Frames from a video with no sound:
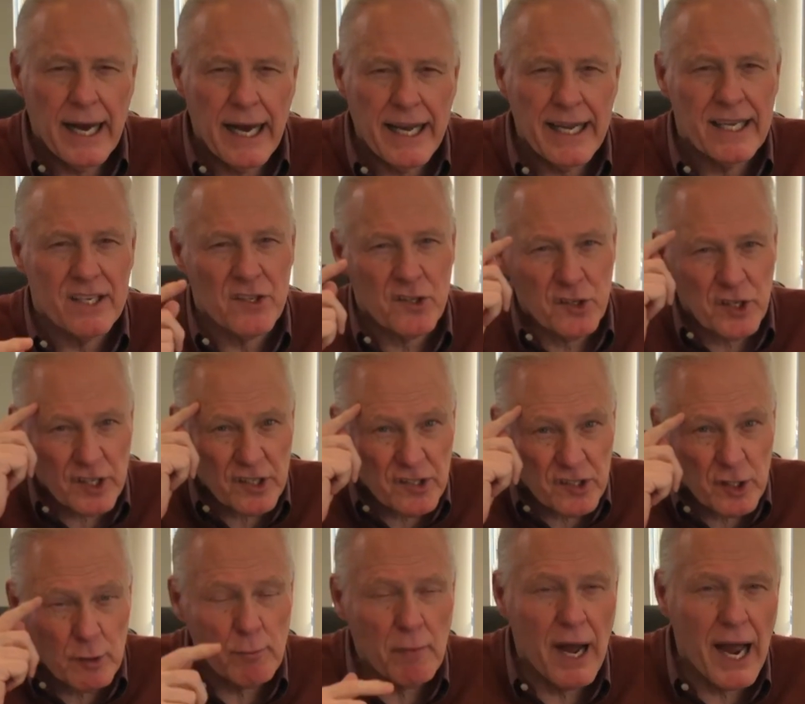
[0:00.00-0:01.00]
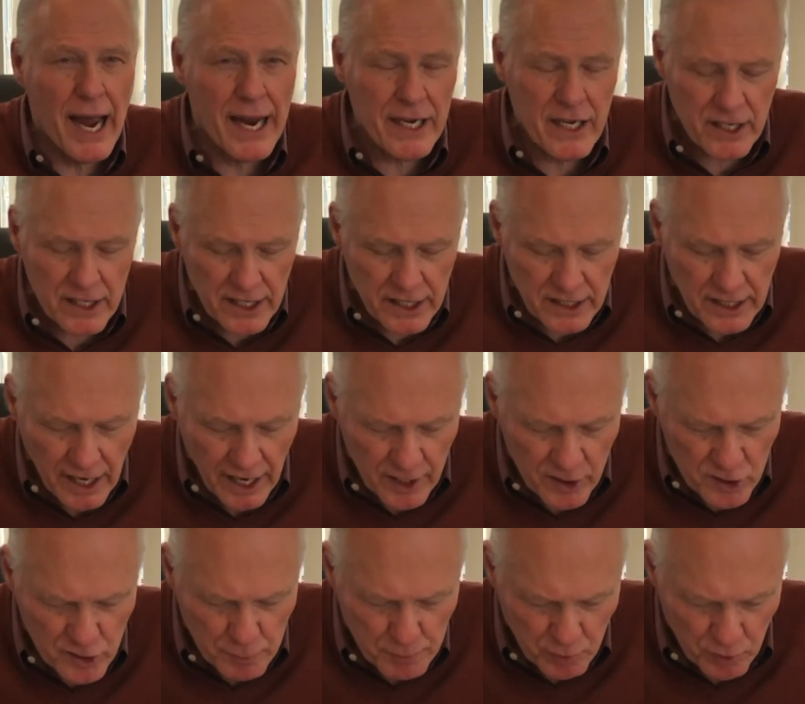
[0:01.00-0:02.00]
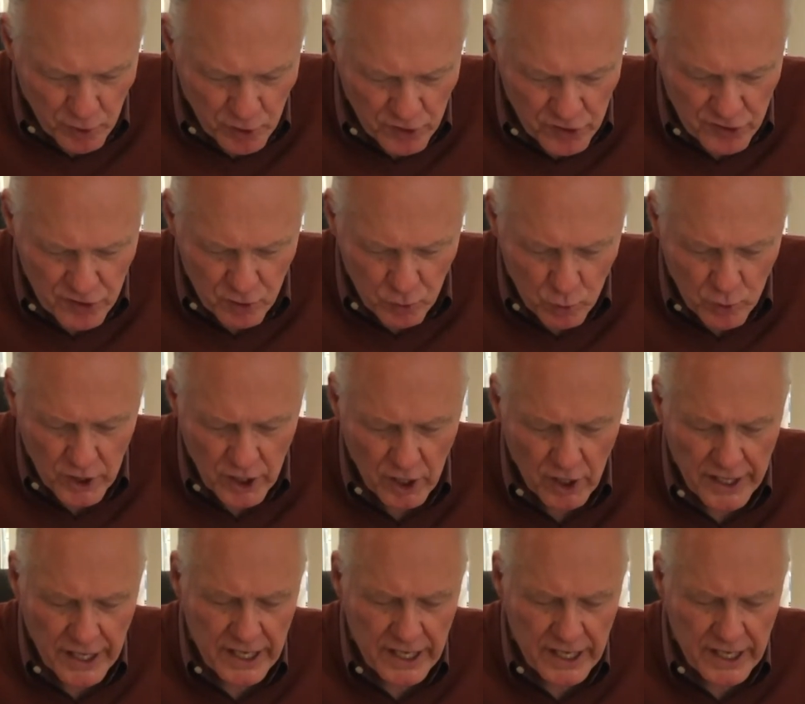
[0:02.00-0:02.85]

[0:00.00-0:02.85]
It sticks in the mind, it kind of spurs the will.